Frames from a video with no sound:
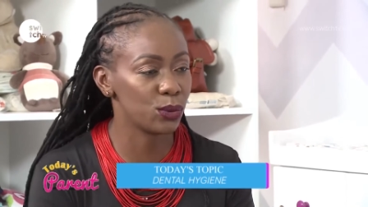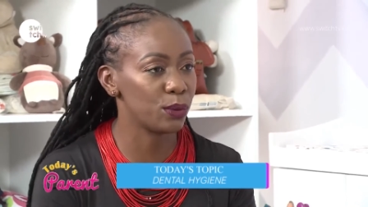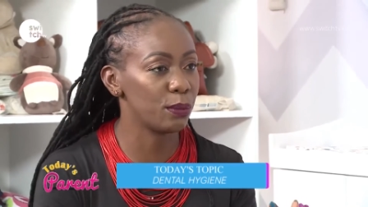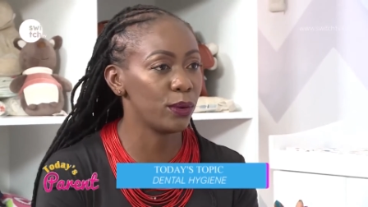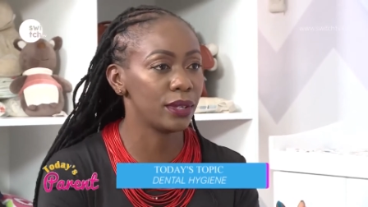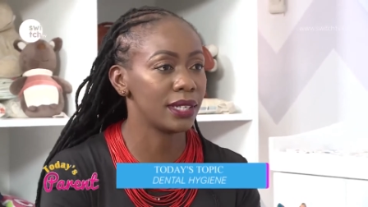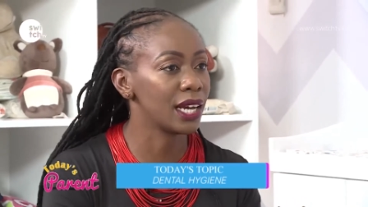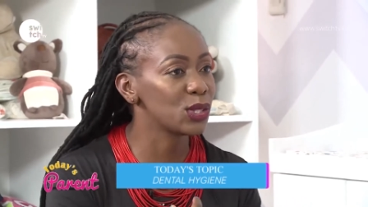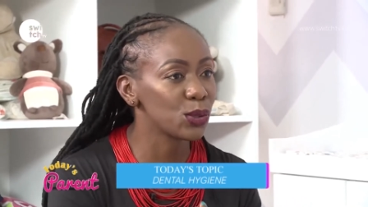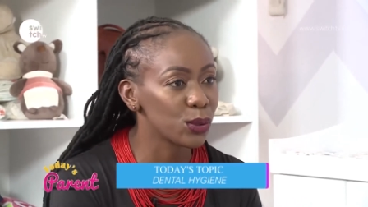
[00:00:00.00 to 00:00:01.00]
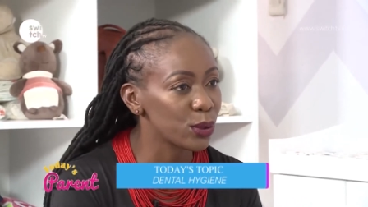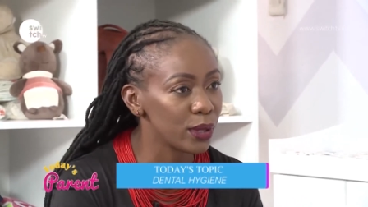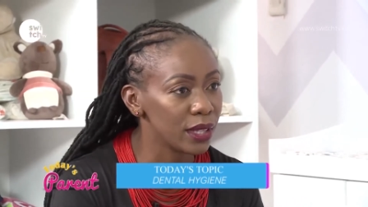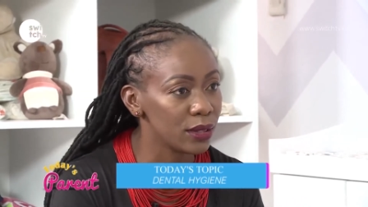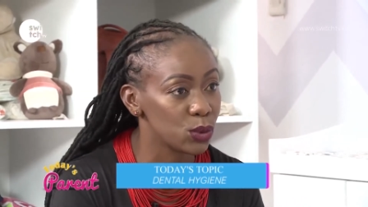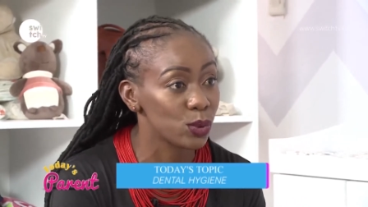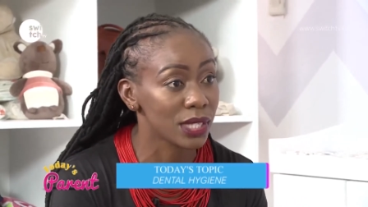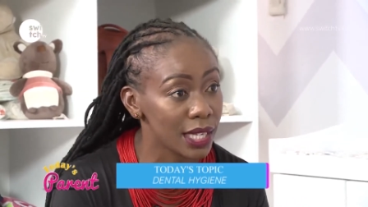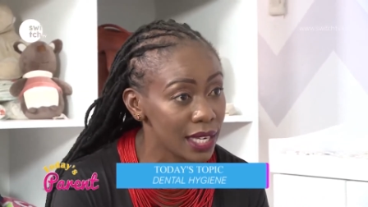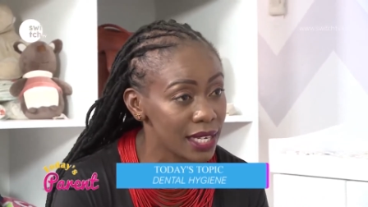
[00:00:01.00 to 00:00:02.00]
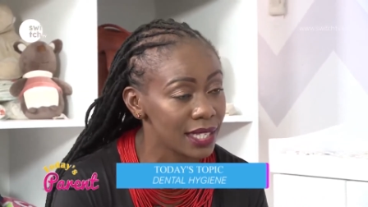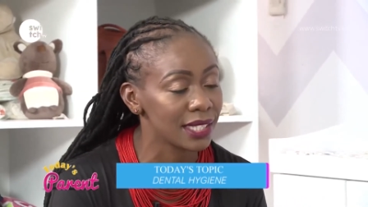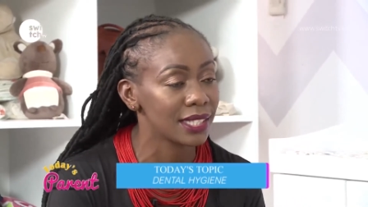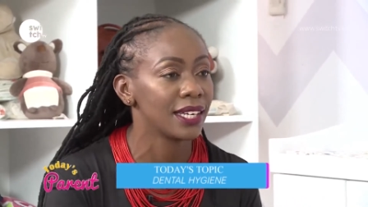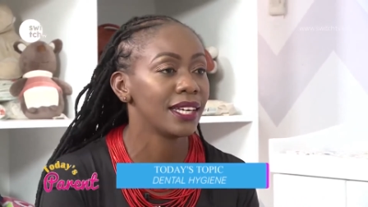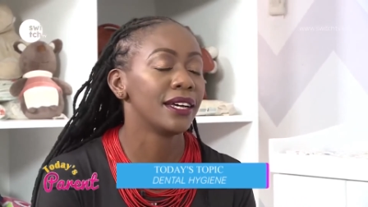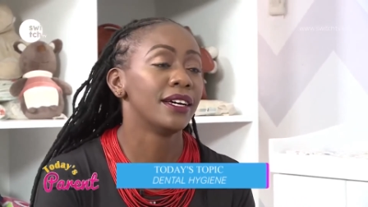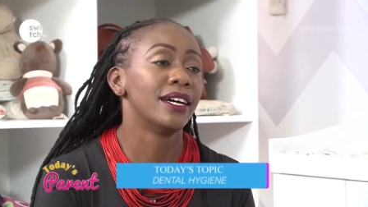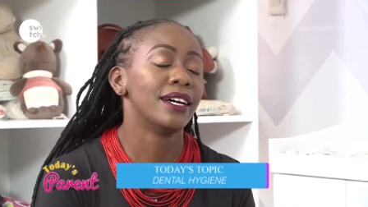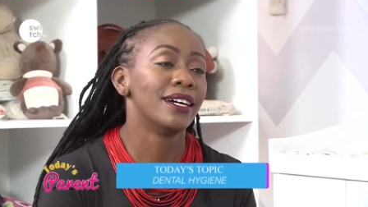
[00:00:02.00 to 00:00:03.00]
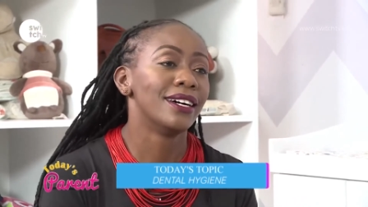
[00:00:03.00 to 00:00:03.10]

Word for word: or more natural juices? Yes, um,